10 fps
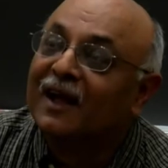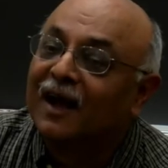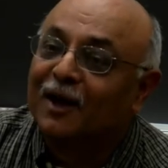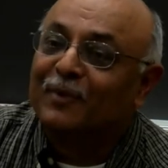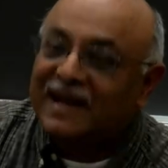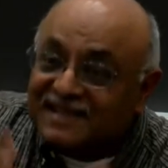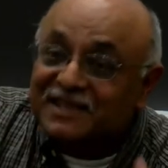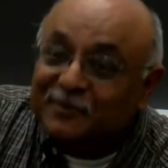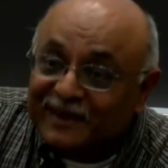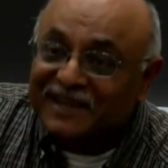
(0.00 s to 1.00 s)
Uh, but I
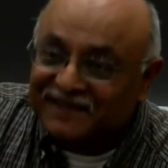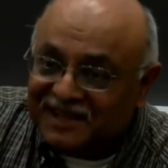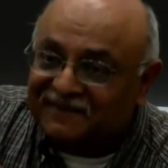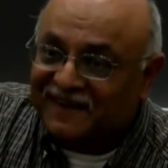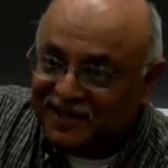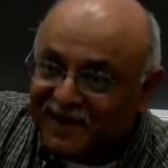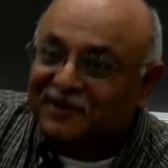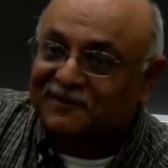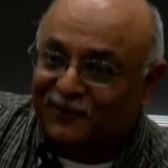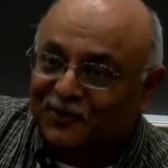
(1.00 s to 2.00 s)
still believe that that
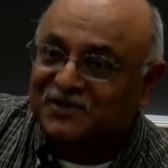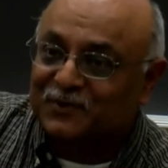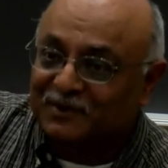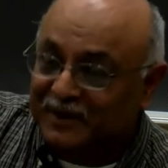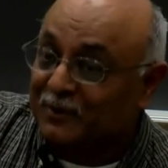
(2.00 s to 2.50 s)
fundamental force will be,